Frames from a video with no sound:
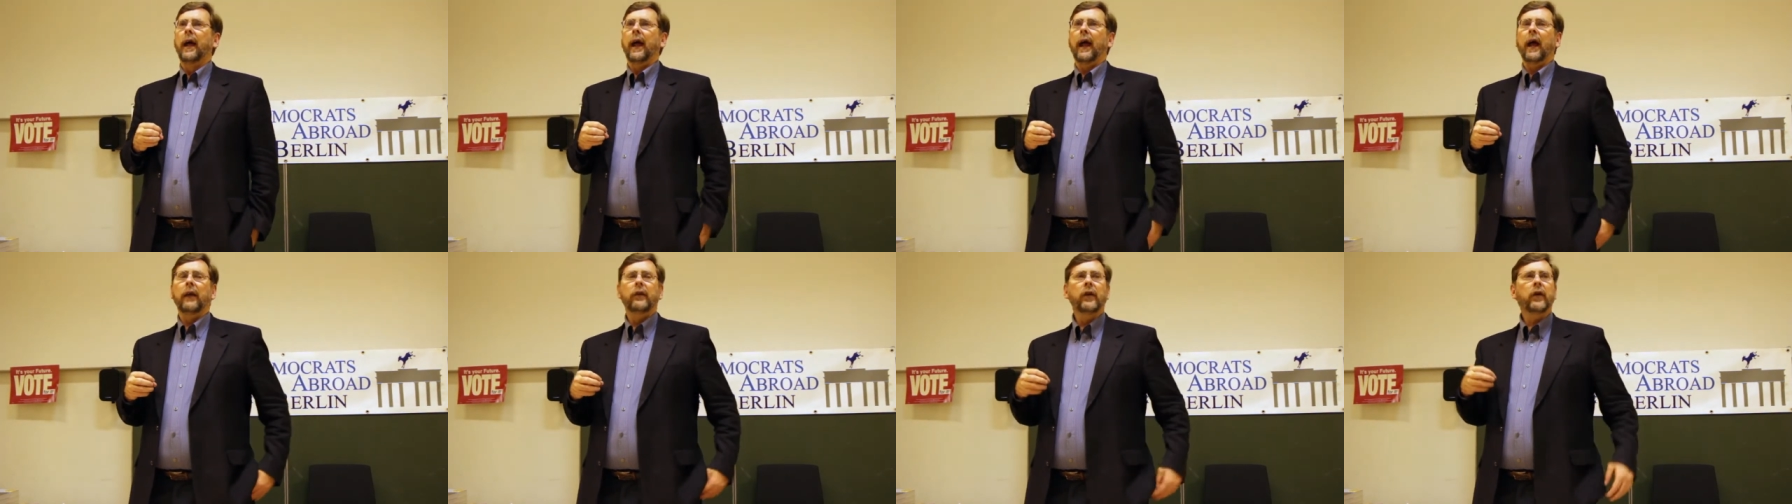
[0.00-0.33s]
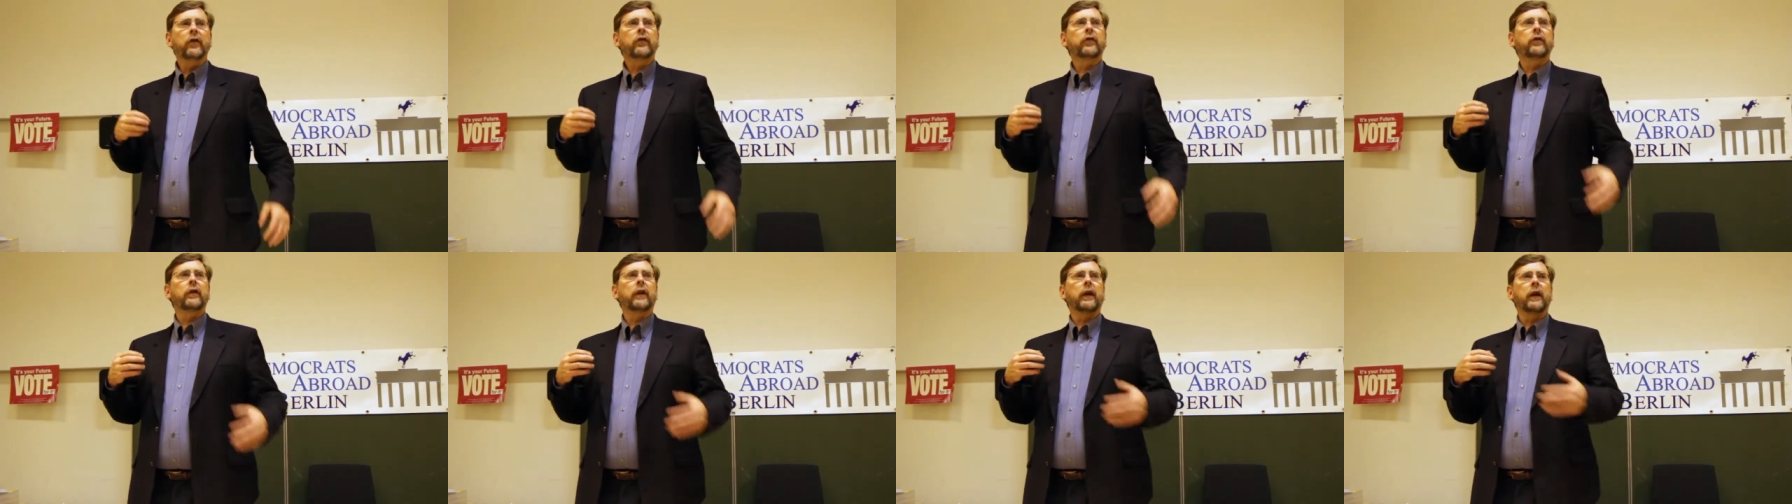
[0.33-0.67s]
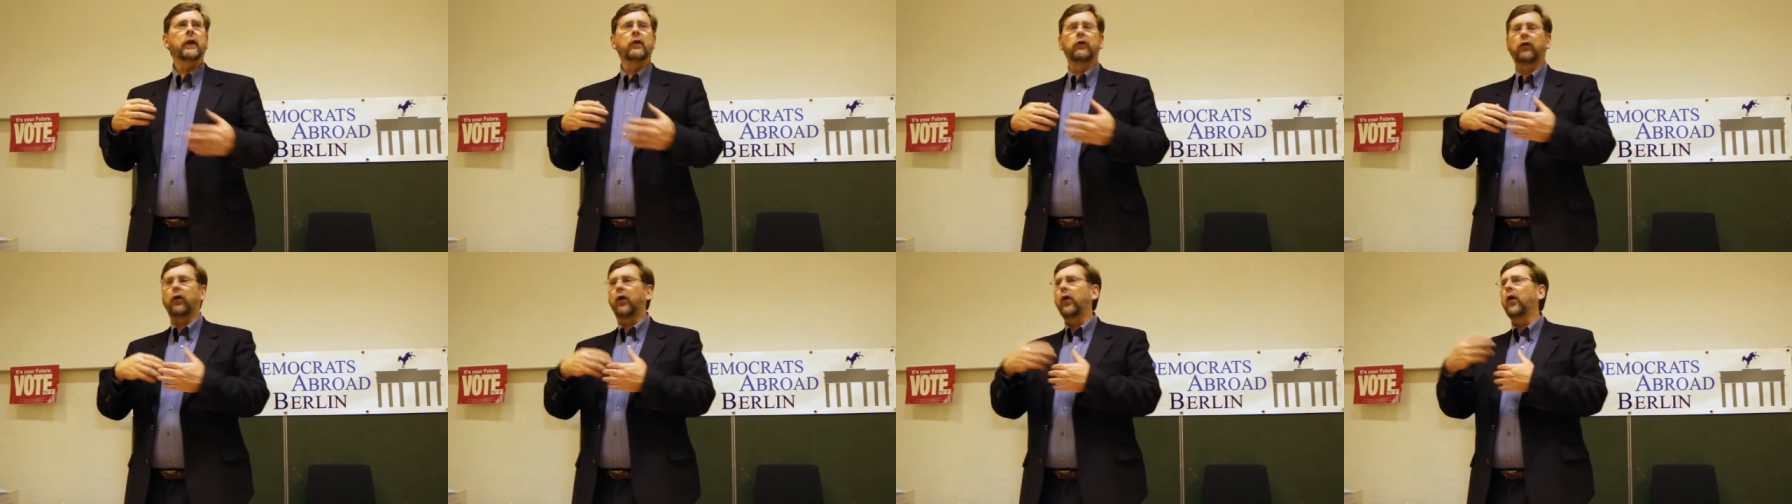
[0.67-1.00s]
And this,
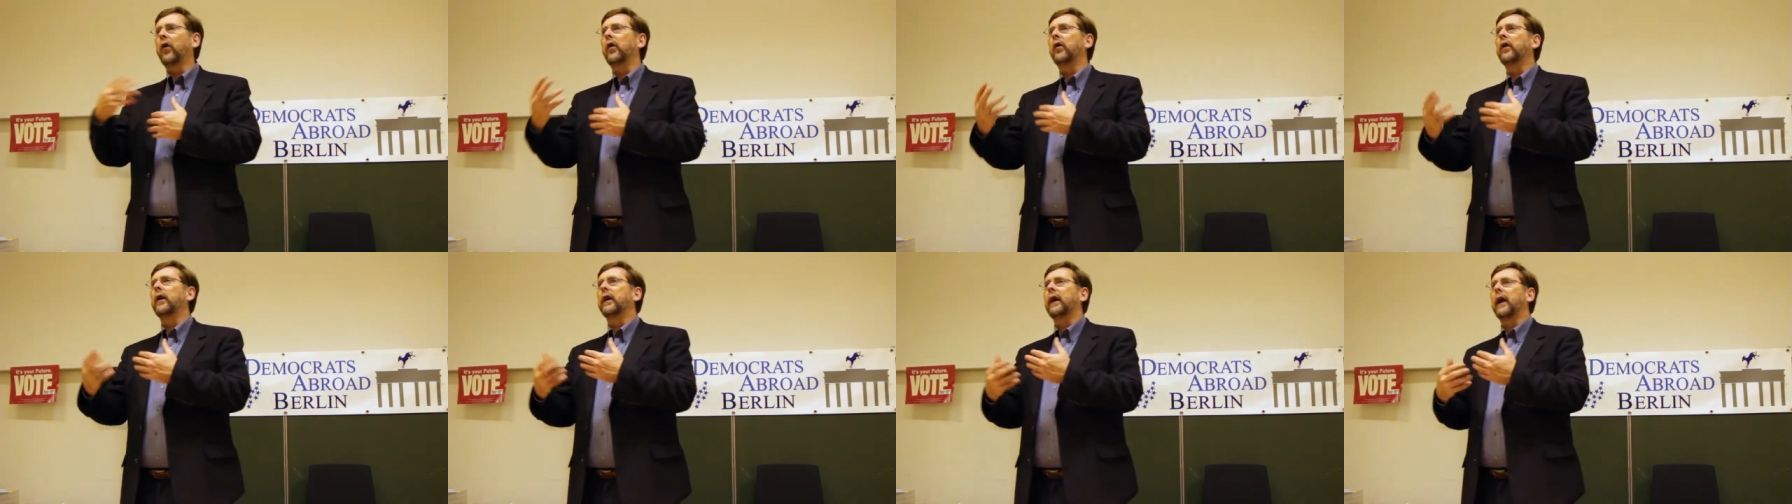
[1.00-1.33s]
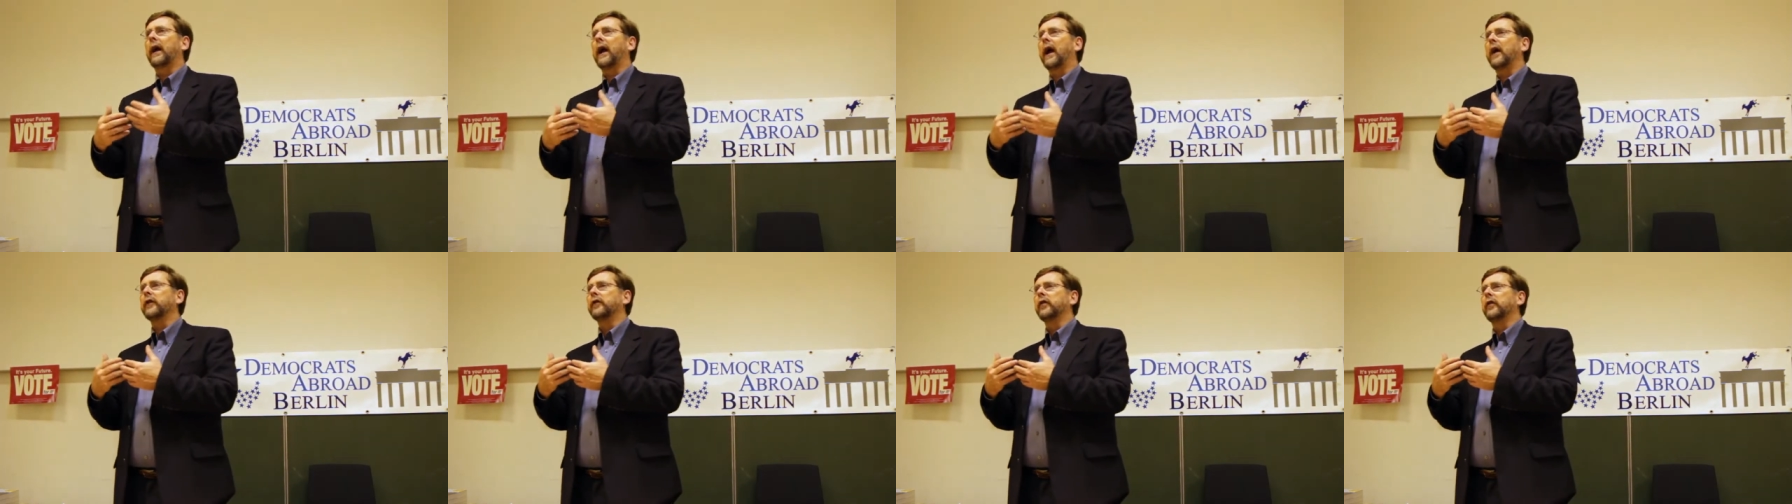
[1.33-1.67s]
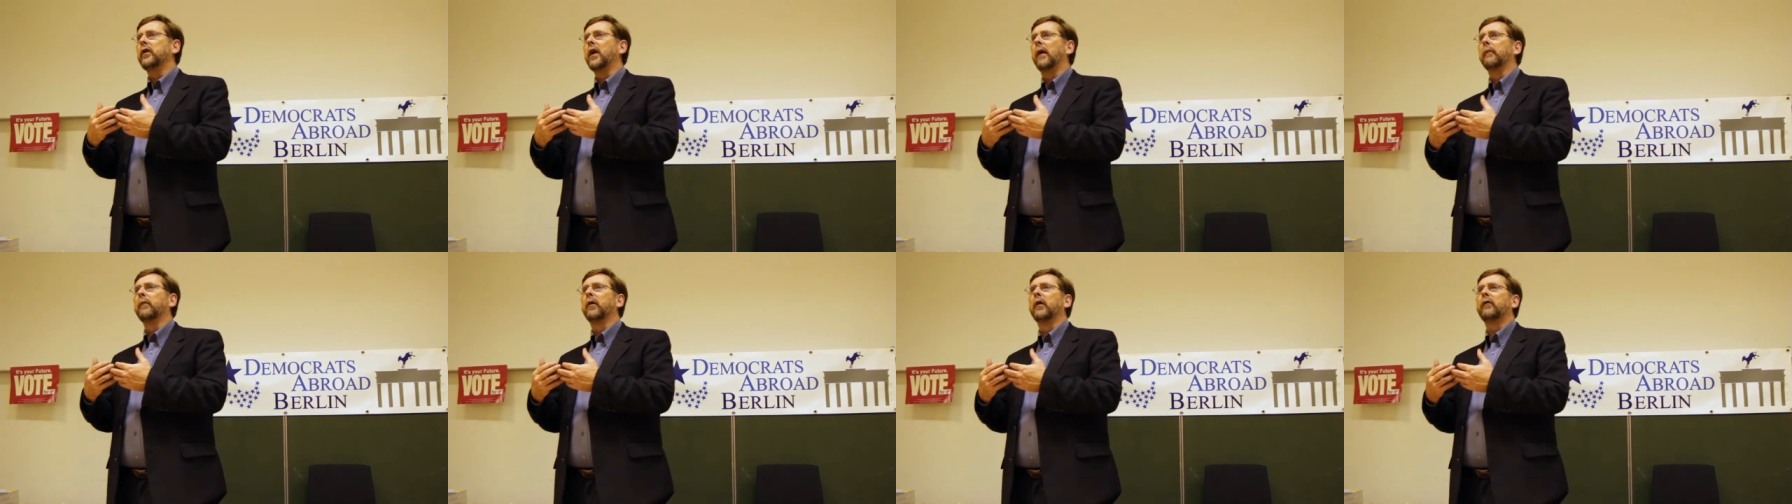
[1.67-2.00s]
in turn, has a
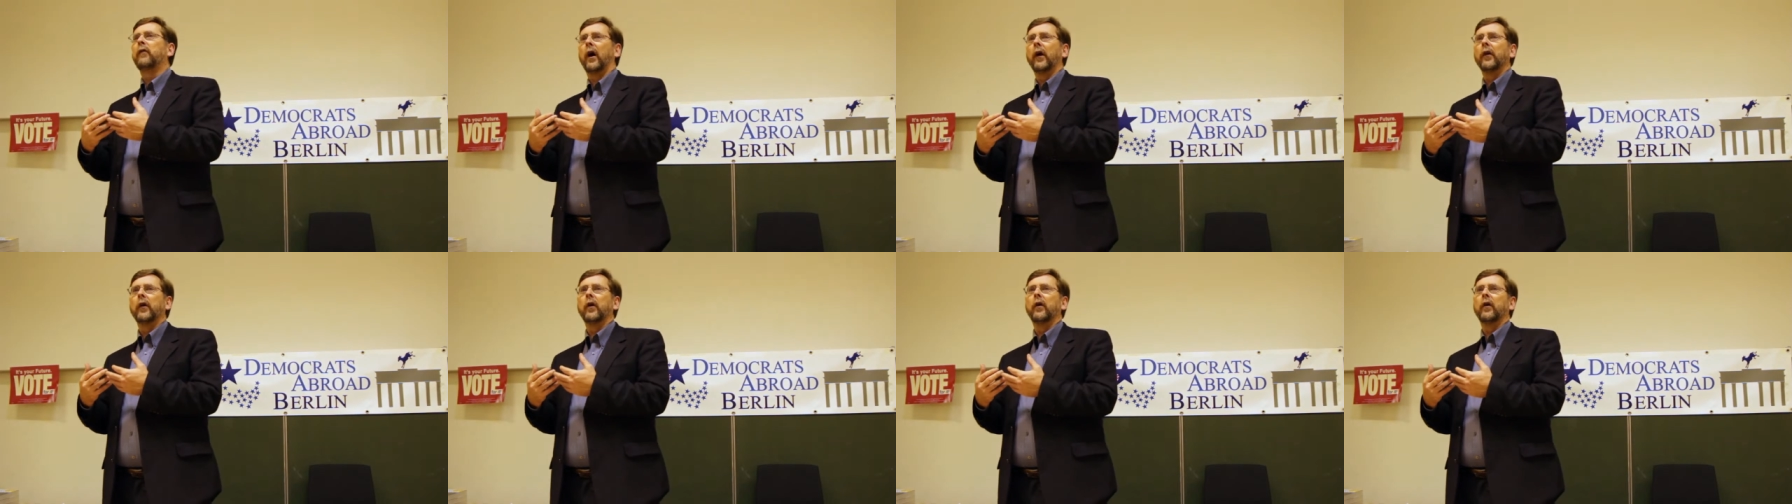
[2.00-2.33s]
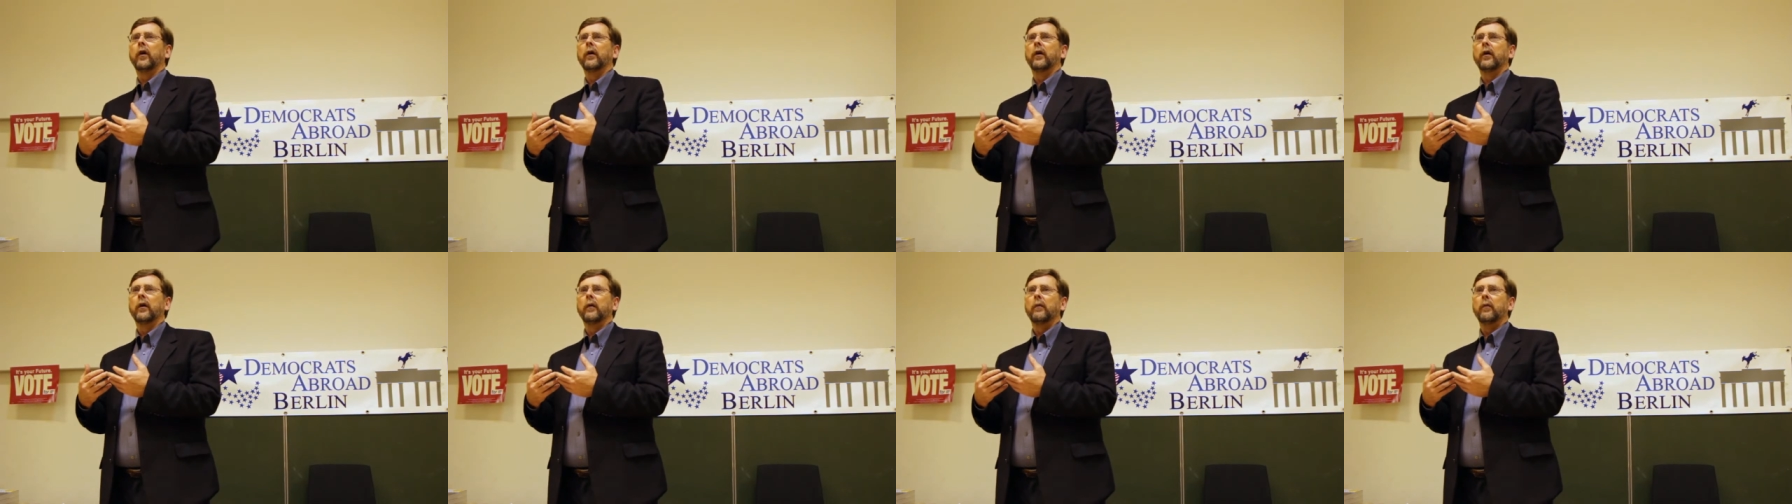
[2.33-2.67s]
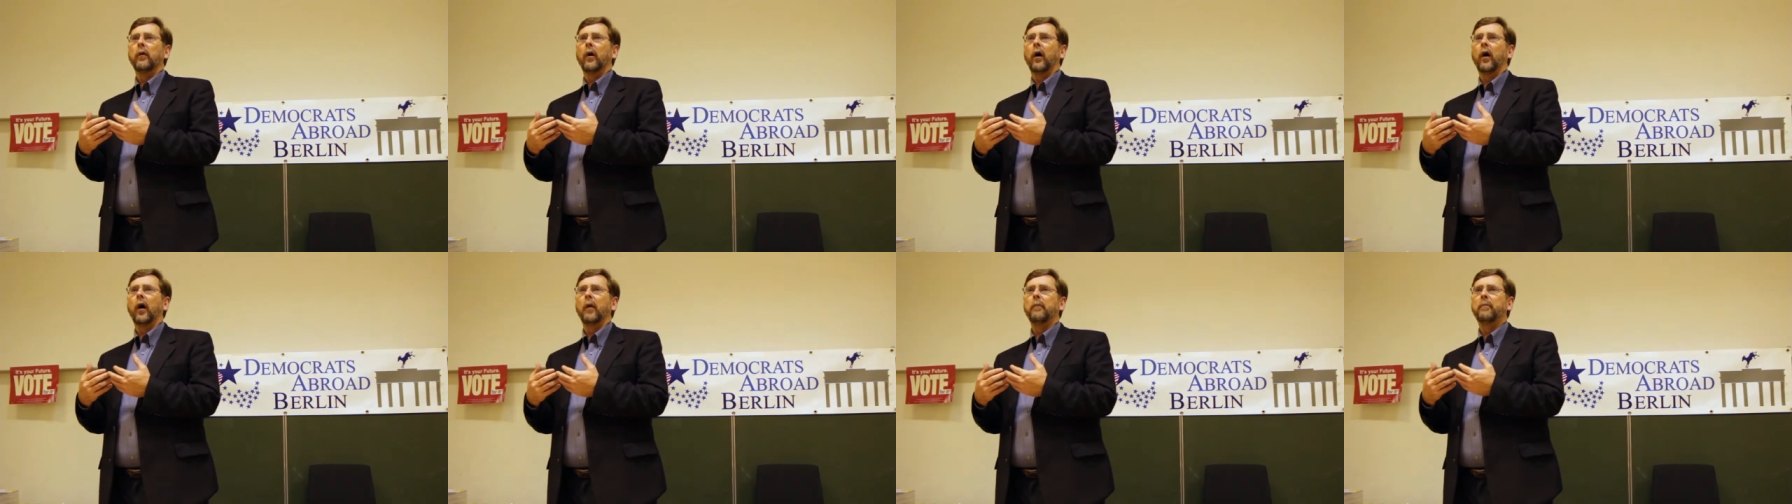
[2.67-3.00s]
number of other
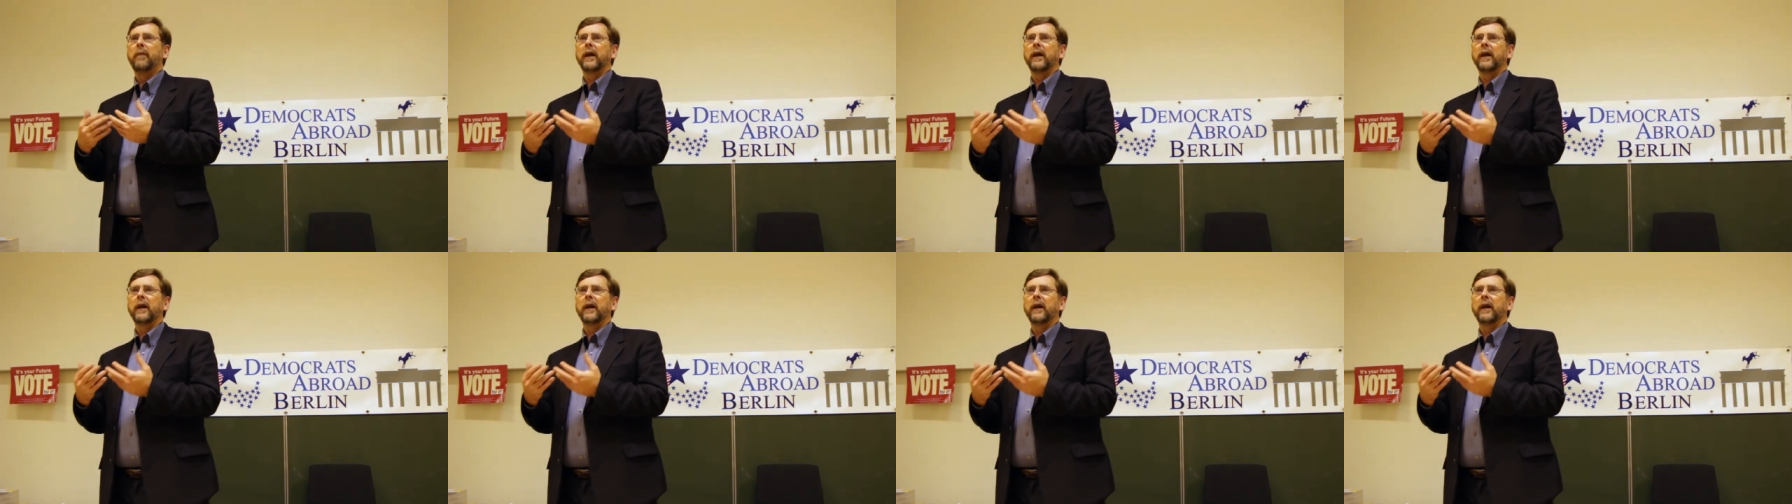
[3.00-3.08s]
uh,